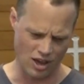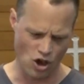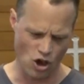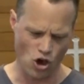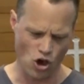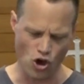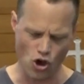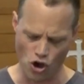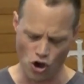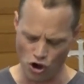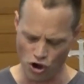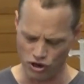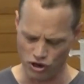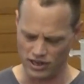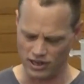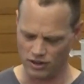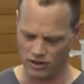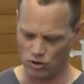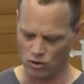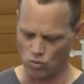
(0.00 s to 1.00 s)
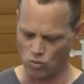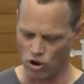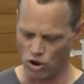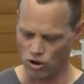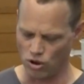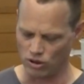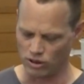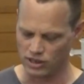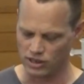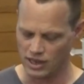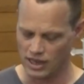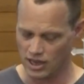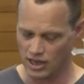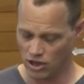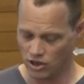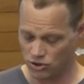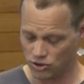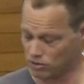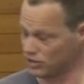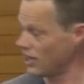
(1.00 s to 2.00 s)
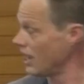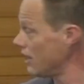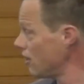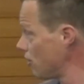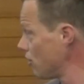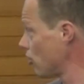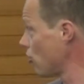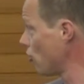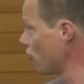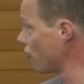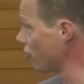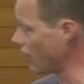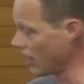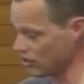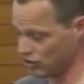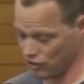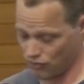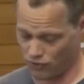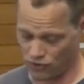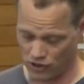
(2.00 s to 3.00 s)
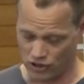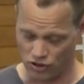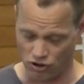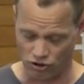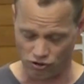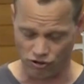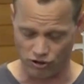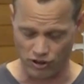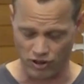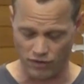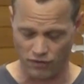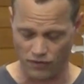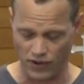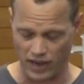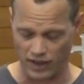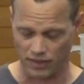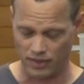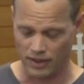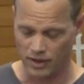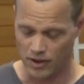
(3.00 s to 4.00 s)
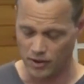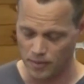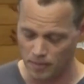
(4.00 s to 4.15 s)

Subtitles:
heard in the world. So as head of the Congregation for the Doctrine of the Faith,